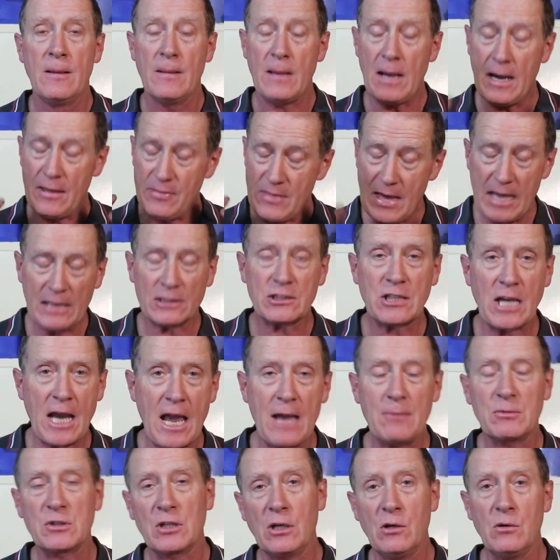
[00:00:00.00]
and that's
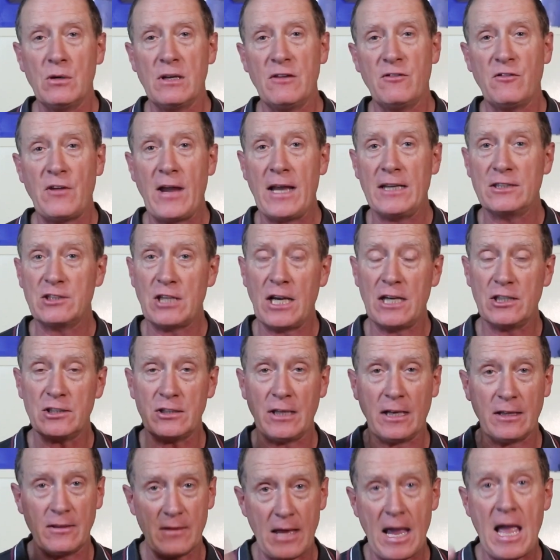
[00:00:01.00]
absolutely
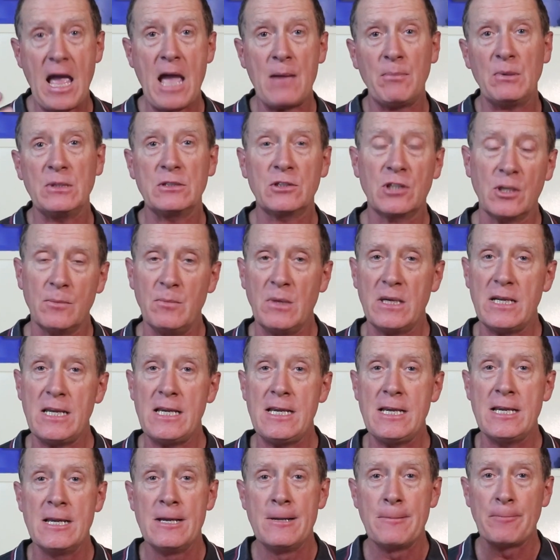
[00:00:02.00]
fantastic. That happened to me.